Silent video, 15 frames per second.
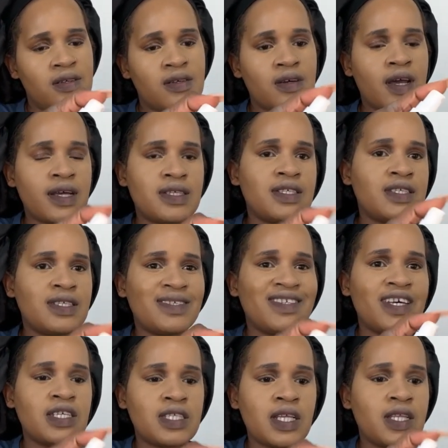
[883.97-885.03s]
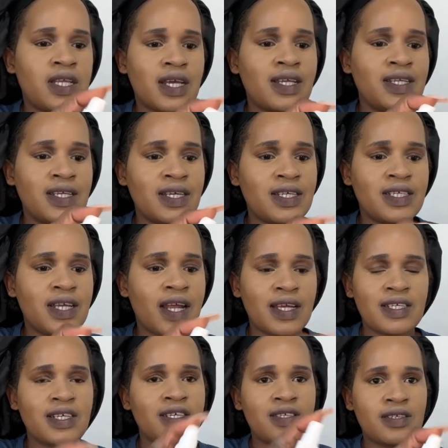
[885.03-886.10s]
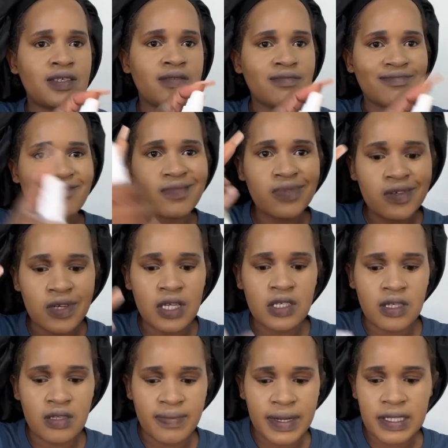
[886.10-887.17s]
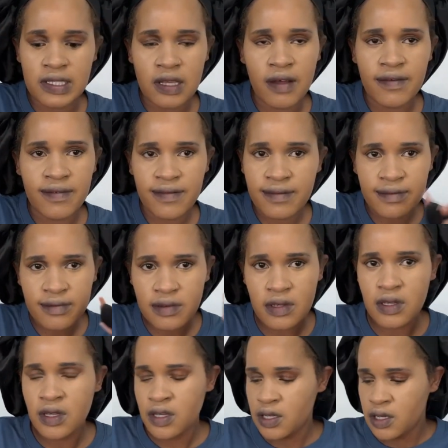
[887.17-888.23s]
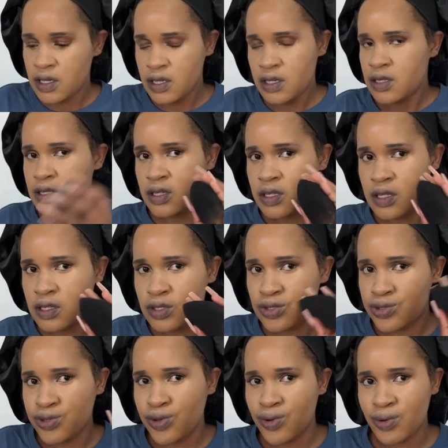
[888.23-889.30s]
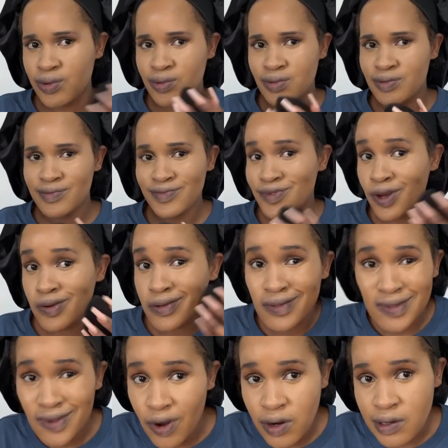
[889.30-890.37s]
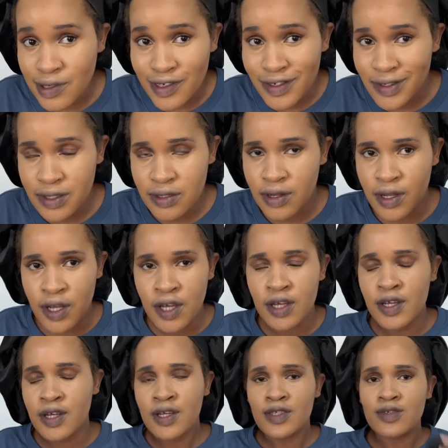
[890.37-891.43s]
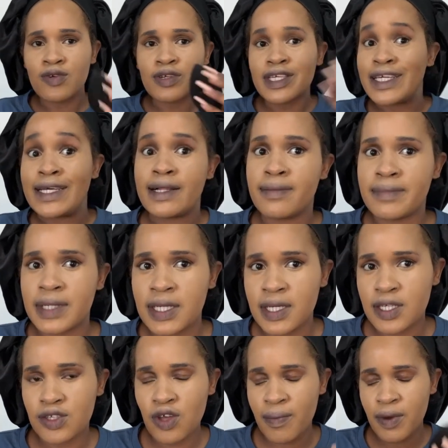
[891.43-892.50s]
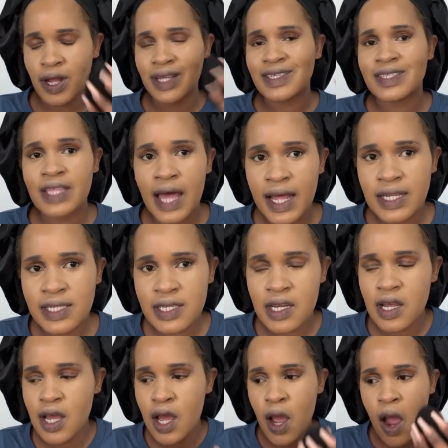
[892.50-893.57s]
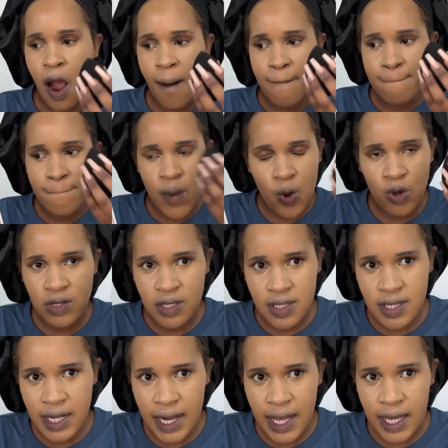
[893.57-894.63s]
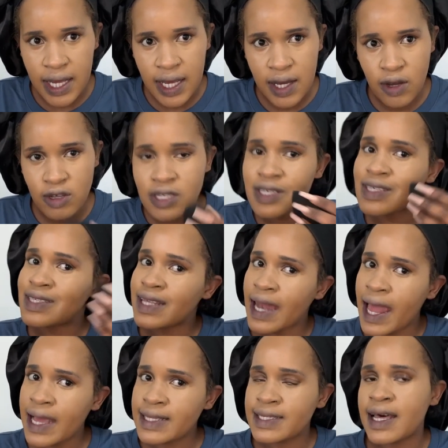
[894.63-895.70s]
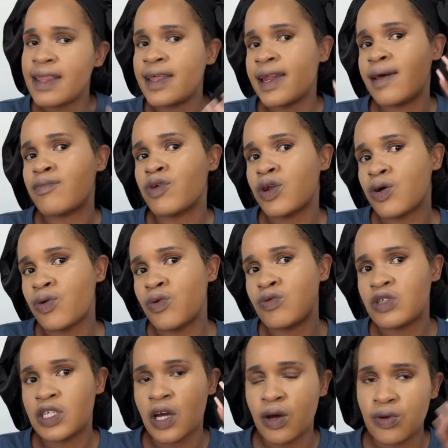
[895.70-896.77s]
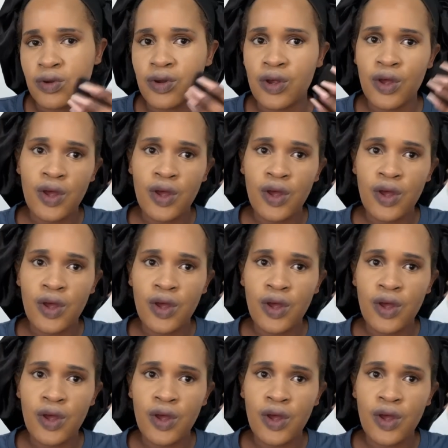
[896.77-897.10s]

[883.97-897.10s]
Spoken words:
Guys, this is just the technique that I just created myself. So don't kill me. So I'm gonna start more concealing because it's lighter, then I'm gonna go down